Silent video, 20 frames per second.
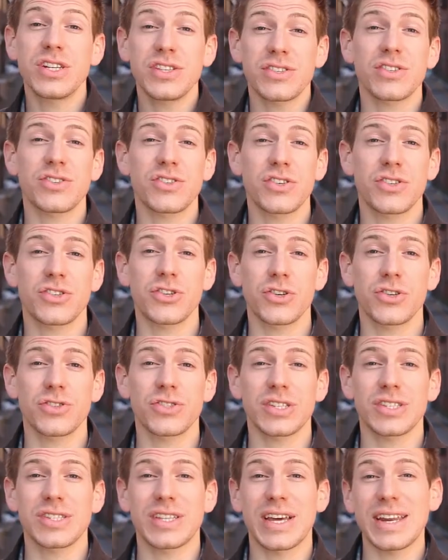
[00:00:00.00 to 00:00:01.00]
Jesus
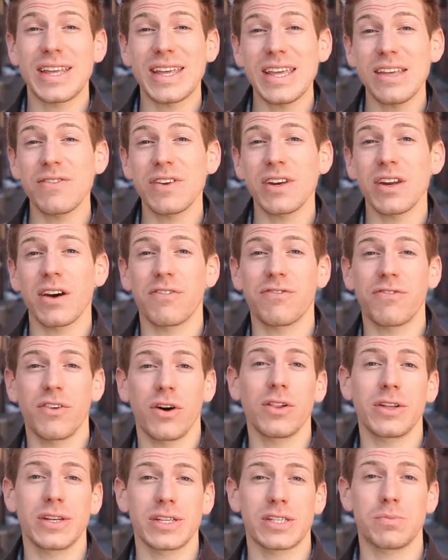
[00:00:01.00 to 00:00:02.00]
assures us that even a
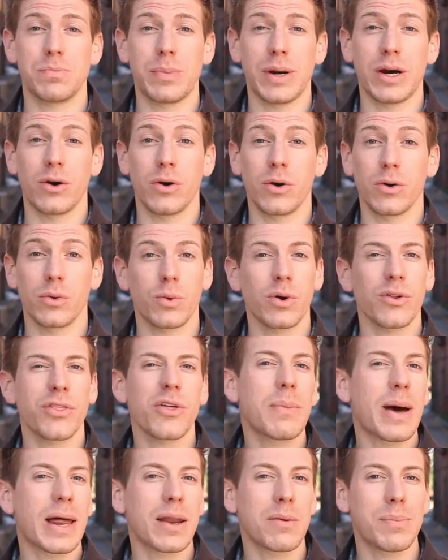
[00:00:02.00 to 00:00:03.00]
falling sparrow, worth
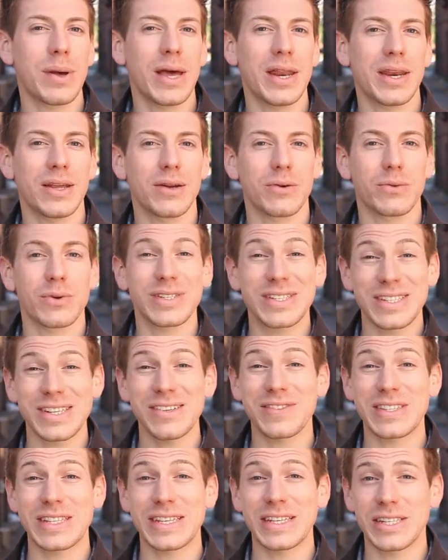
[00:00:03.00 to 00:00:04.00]
about a penny,
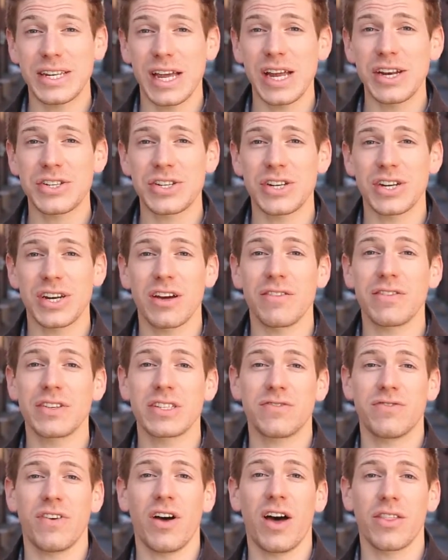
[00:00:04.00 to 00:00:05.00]
receives the attention of
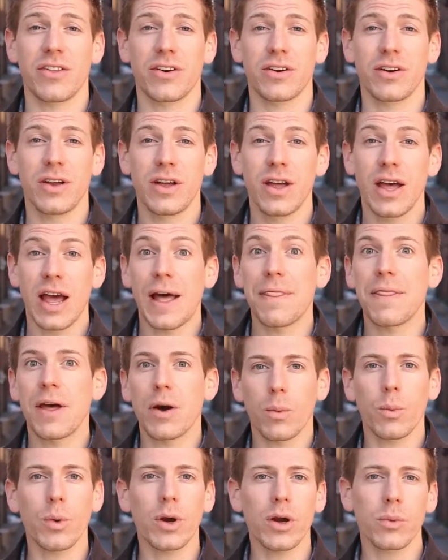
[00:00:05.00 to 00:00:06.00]
his Father, and
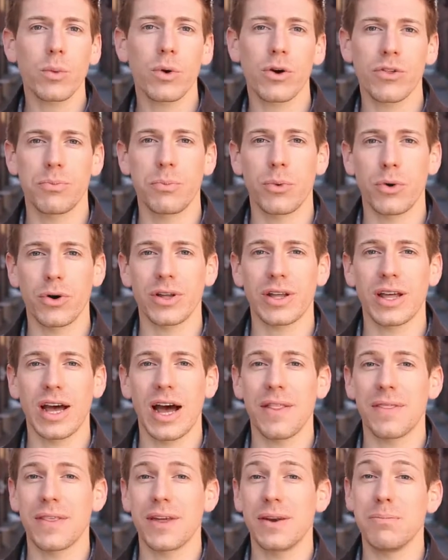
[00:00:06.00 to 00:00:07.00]
that we're worth more to
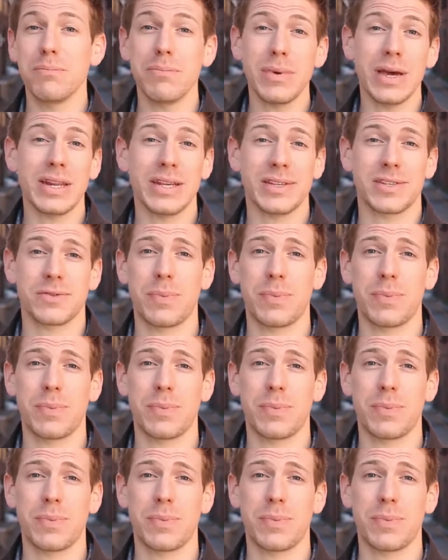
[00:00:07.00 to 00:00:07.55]
God than many